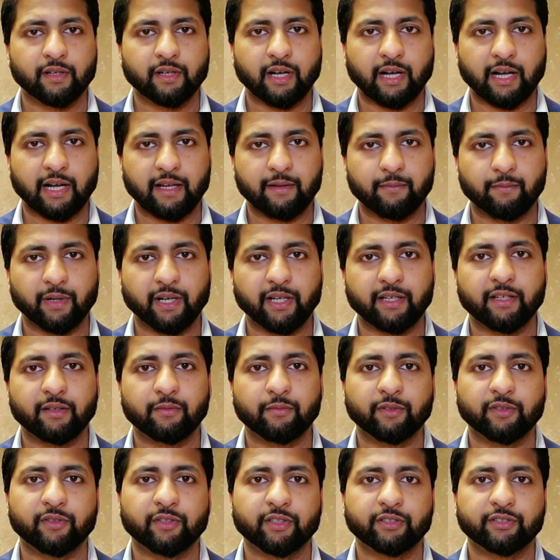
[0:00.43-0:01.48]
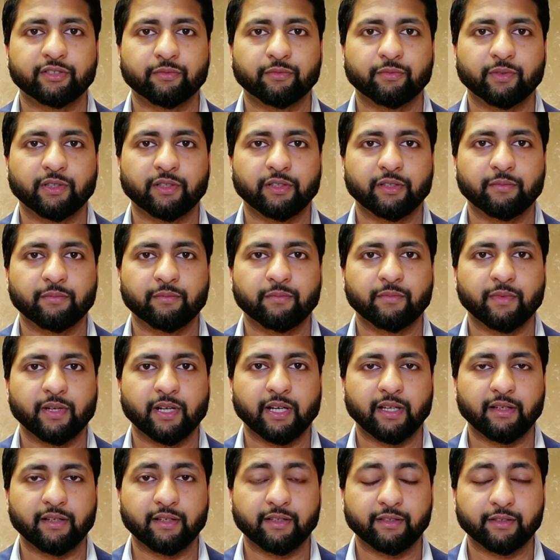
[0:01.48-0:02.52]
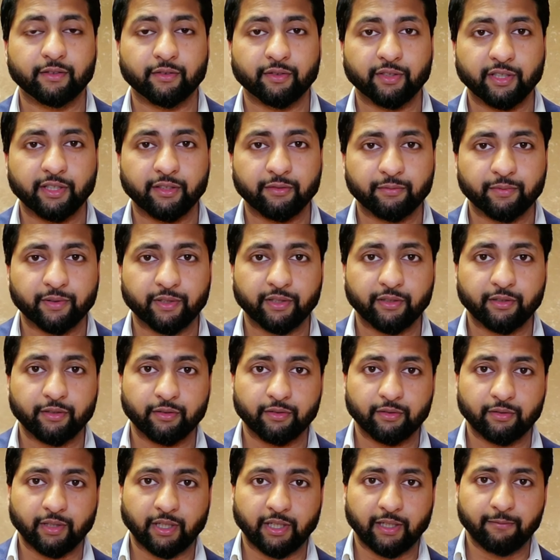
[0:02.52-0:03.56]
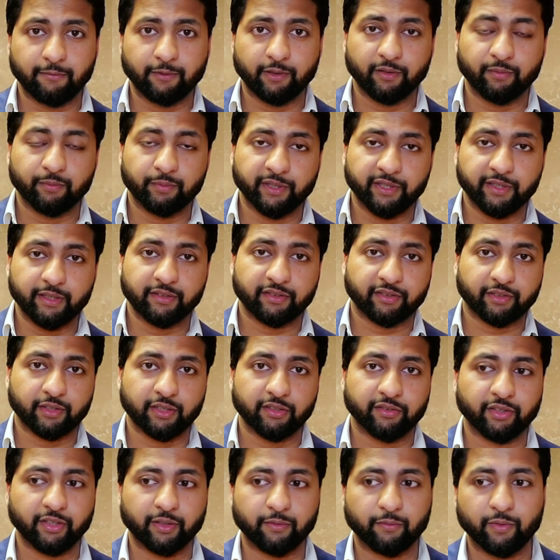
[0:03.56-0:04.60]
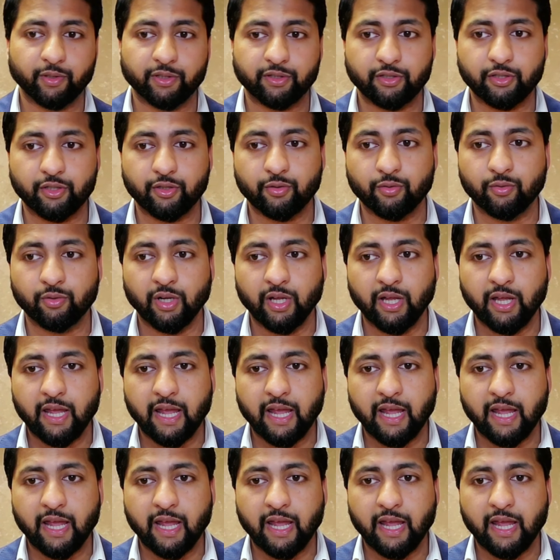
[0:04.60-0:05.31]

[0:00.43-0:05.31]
Hi, my name is Irjo William, and in today's video, I will be discussing with you